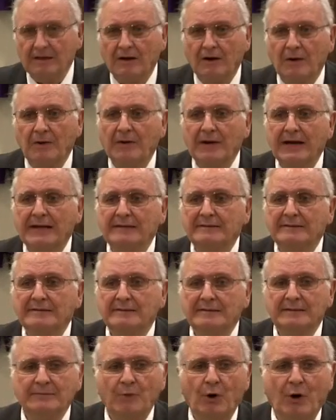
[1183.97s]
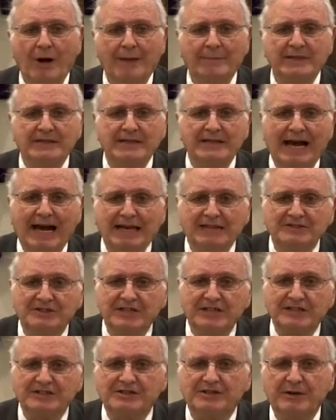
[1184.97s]
All right? Muhammad died in
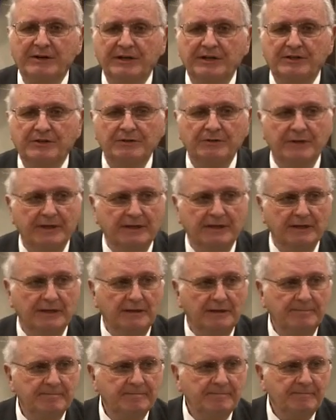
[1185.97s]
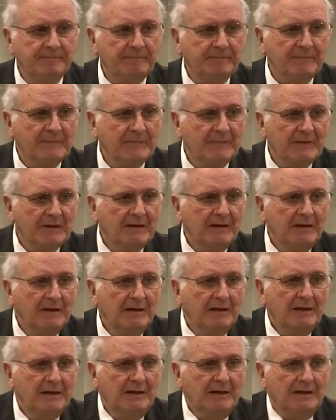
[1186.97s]
632 AD.
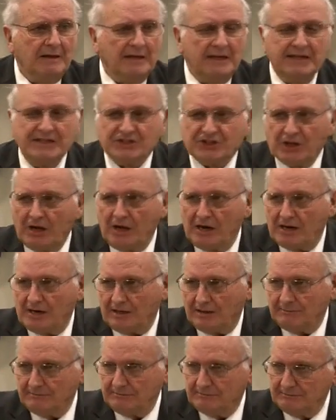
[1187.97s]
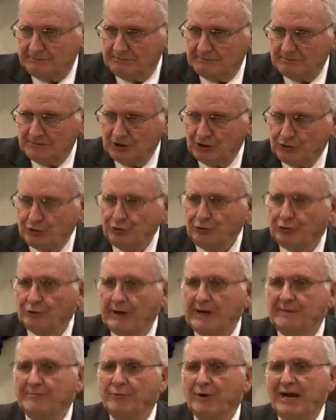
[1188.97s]
Islam, the two
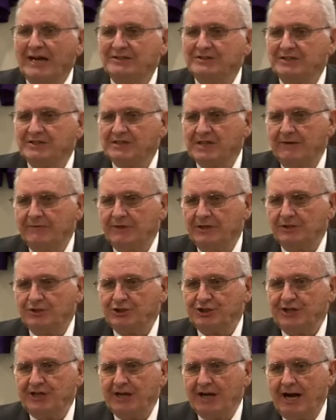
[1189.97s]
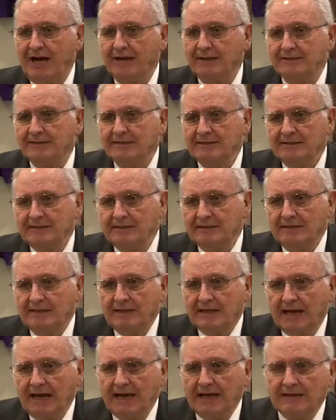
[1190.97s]
great branches of it is Shiite
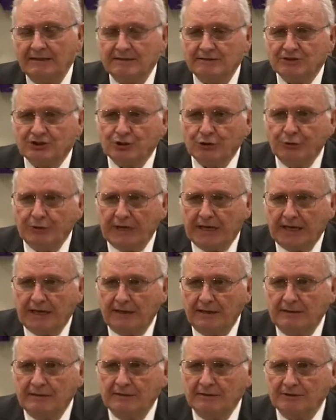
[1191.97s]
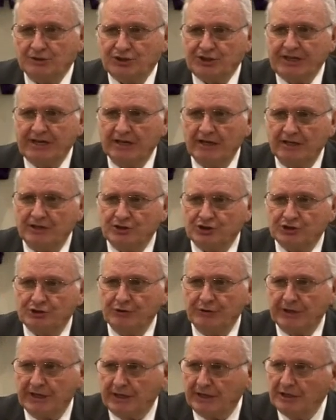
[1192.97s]
and Sunni. Shia and
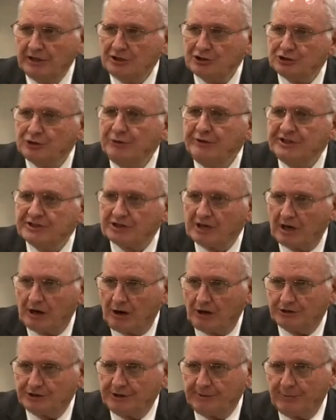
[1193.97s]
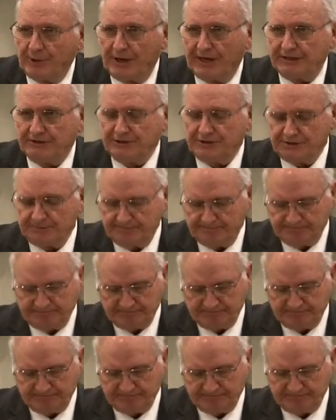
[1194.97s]
Sunni. Sunni's the larger branch.